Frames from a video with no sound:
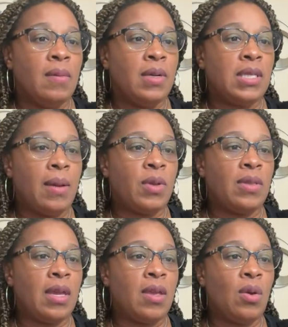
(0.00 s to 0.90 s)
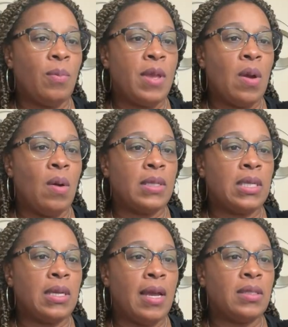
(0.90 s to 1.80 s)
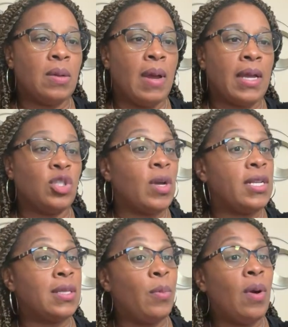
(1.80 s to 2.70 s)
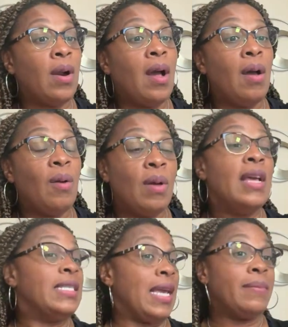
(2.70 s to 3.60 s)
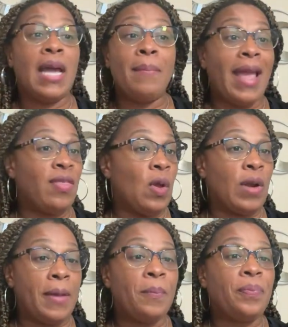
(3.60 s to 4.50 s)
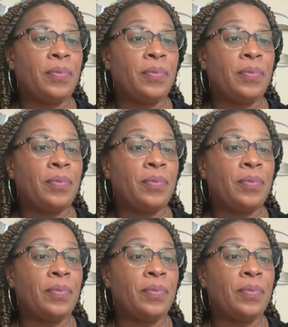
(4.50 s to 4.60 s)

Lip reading: What time you think you'll be on tonight so I can try to support? Oh, same time, 8:30